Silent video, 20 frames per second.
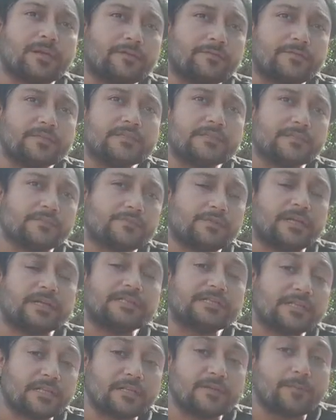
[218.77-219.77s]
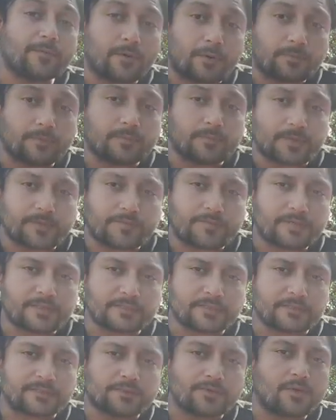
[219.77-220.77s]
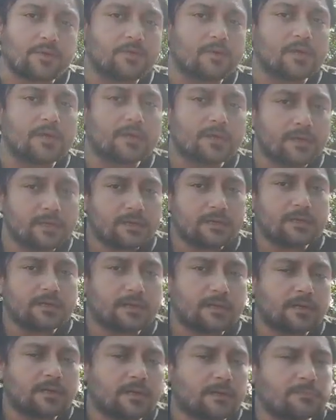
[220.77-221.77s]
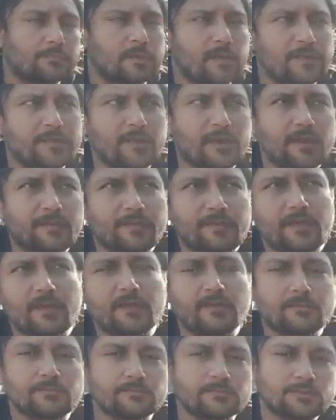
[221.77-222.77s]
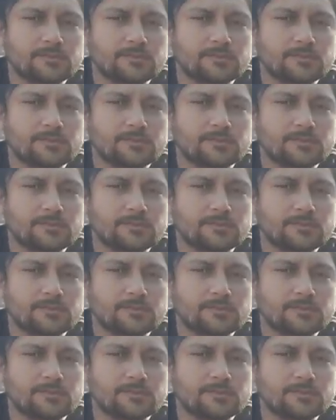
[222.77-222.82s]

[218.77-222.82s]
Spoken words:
that visa. So that's another problem they're facing. So I think